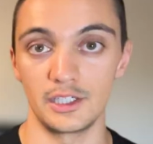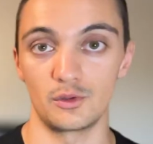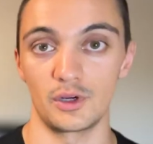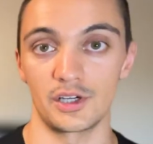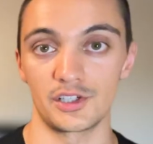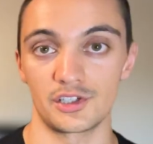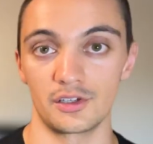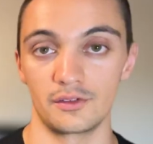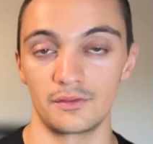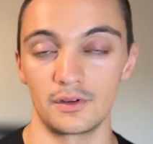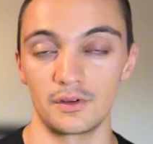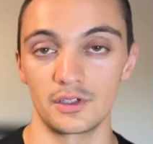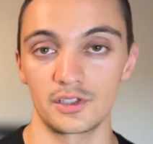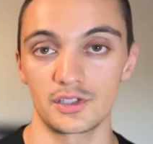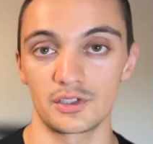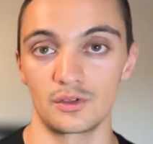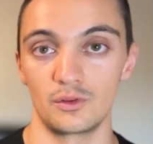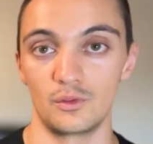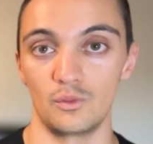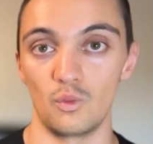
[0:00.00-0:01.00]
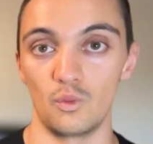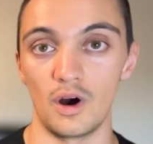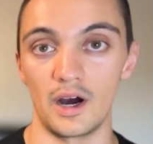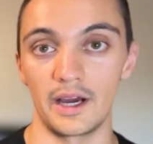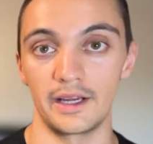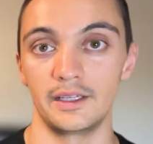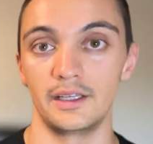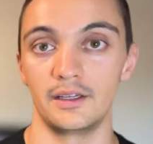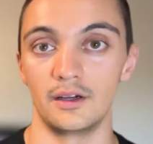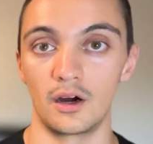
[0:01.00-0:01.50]
question first,
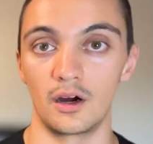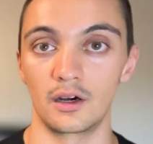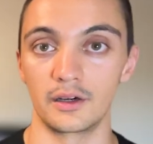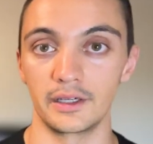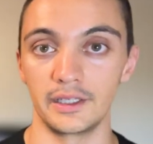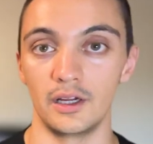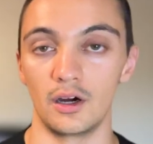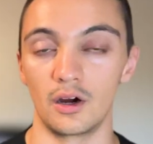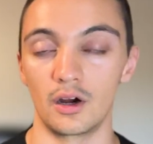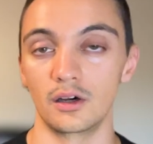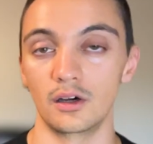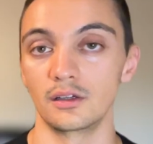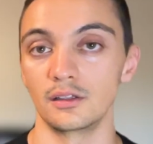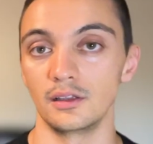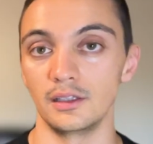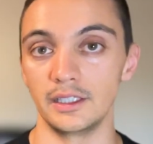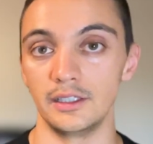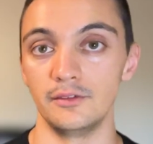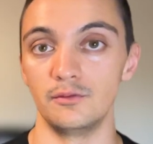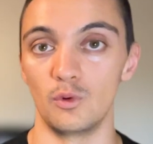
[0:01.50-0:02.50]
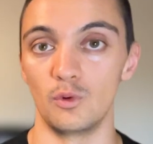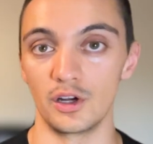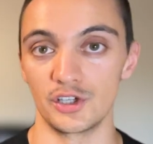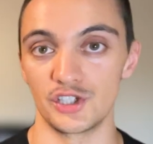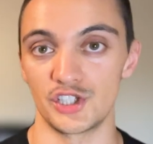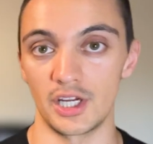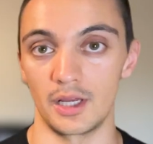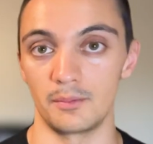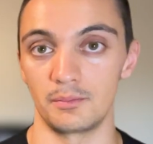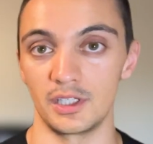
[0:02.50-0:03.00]
why did RDR leave one
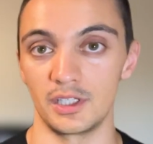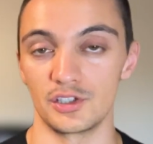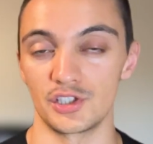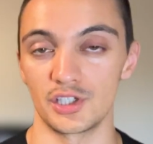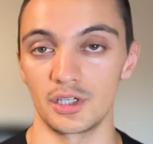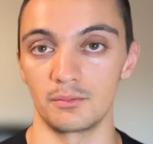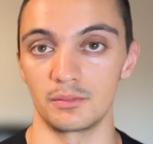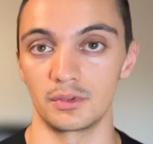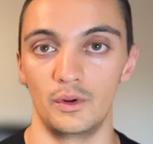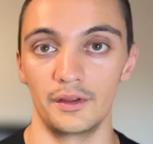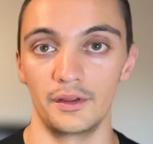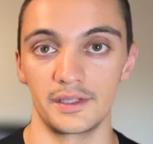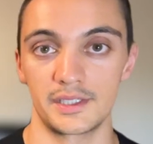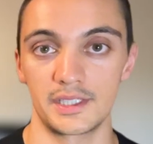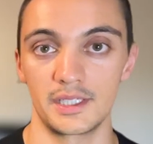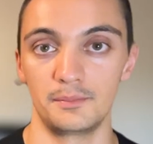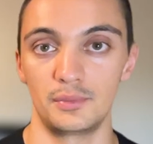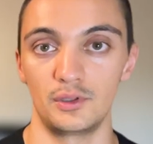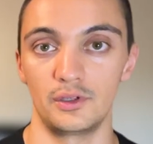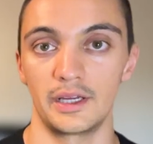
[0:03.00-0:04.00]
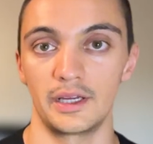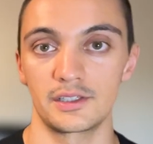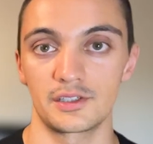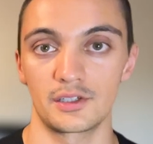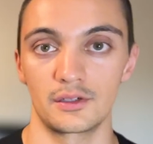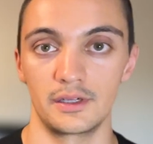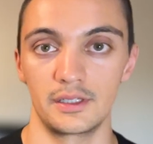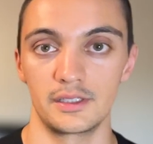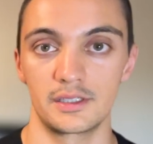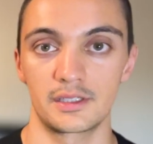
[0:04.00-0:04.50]
championship? Well, the simple
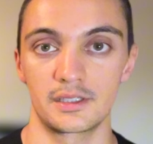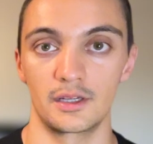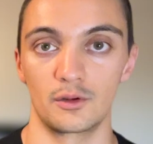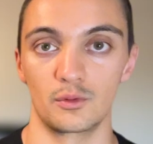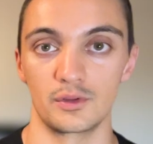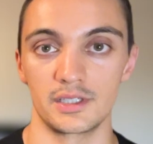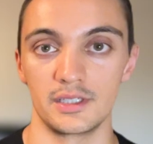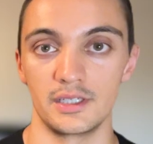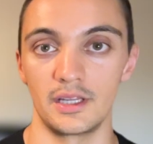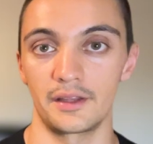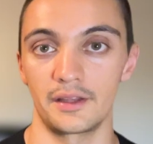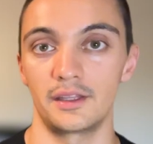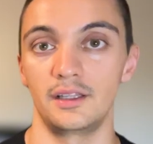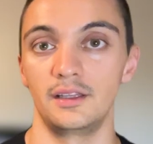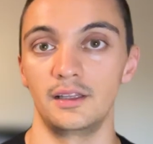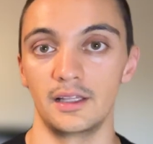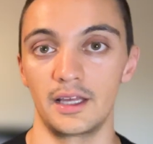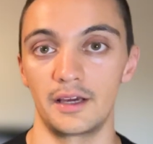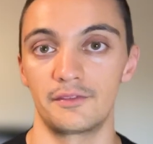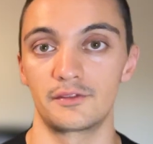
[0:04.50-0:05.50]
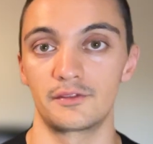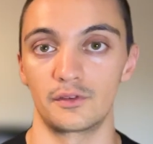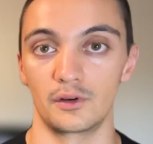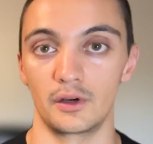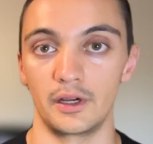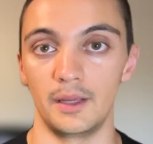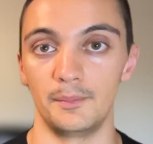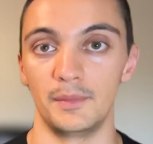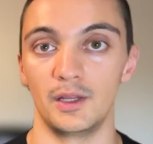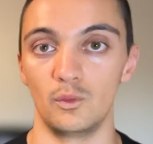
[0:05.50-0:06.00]
answer is there was nothing left for
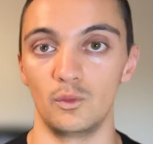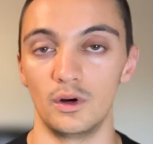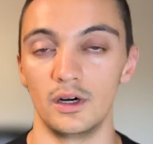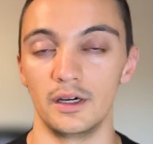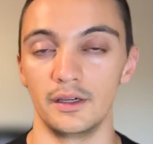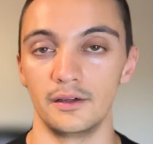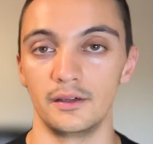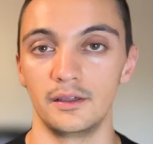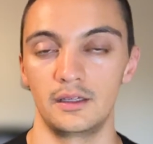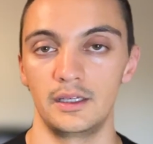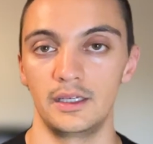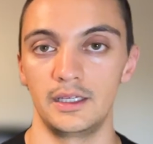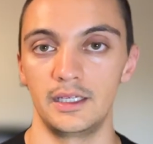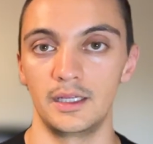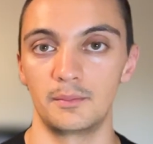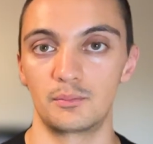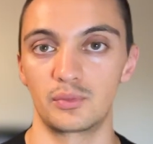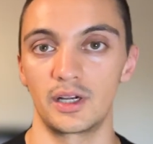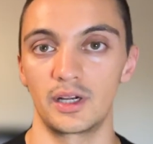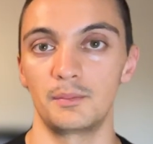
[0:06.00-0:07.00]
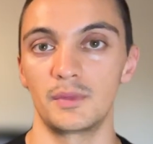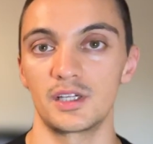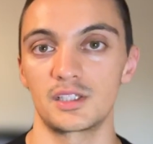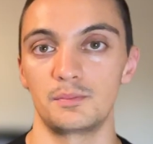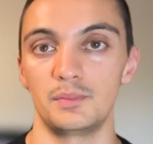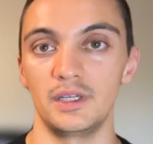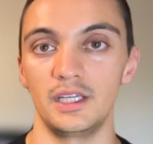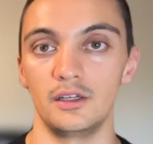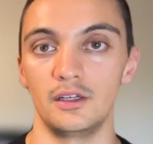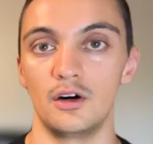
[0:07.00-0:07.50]
him in one. He had pretty much
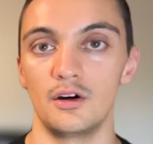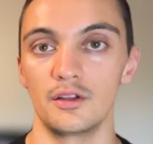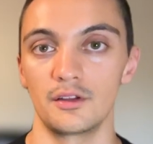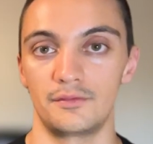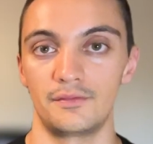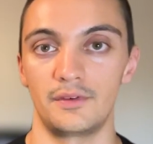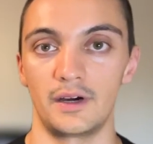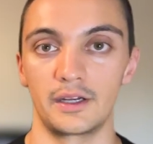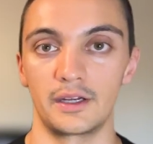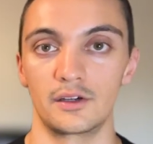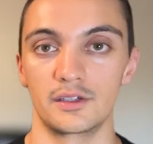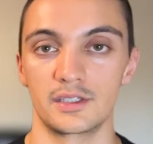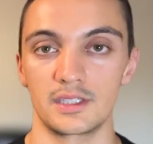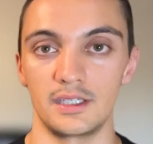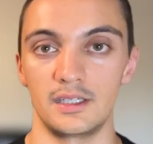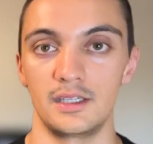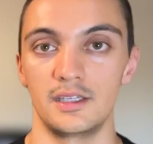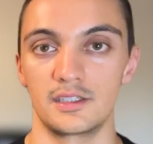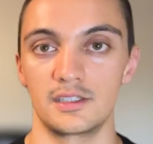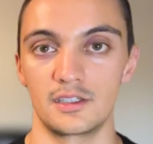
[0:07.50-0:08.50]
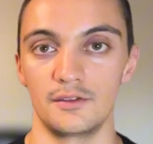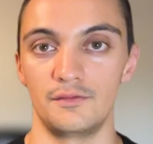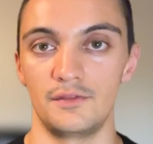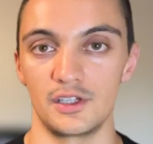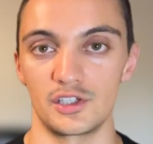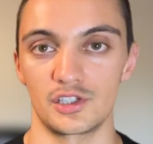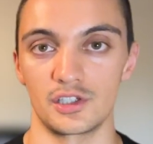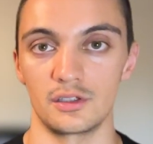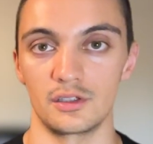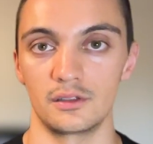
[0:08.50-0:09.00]
beat all the fighters in his
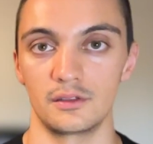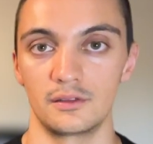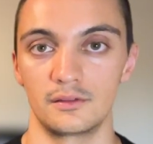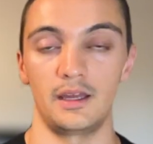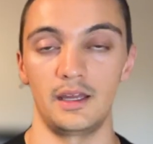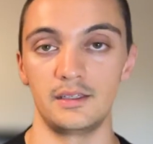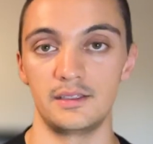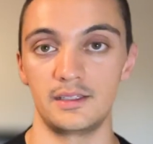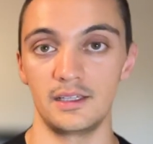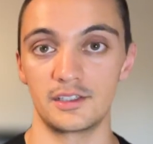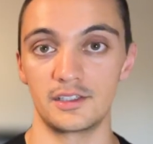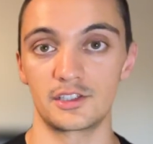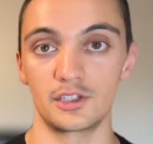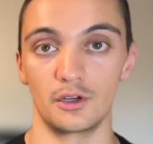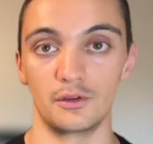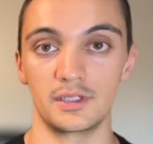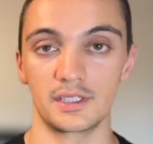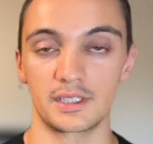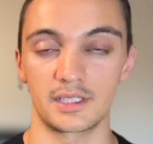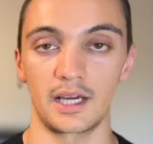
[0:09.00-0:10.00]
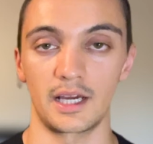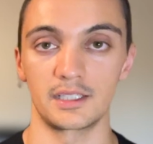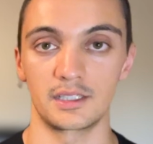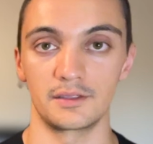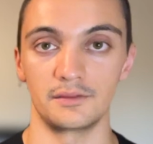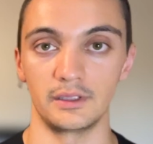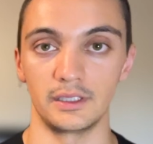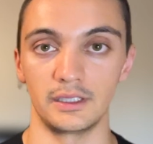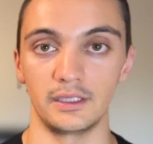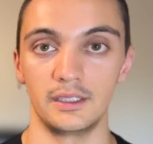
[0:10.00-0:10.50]
division, and did so
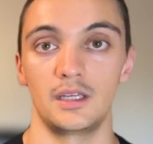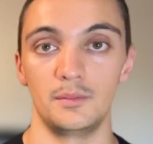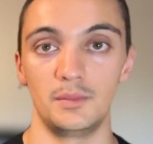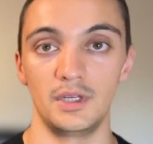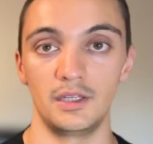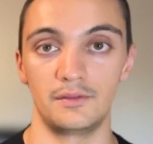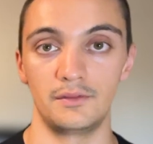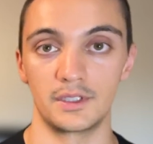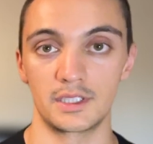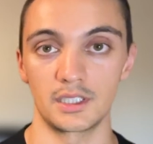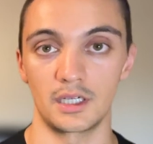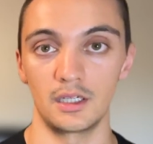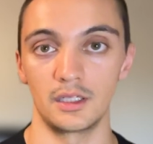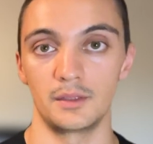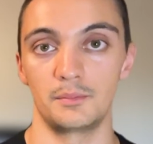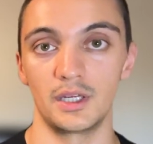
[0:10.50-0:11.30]
decisively. He beat Vitaly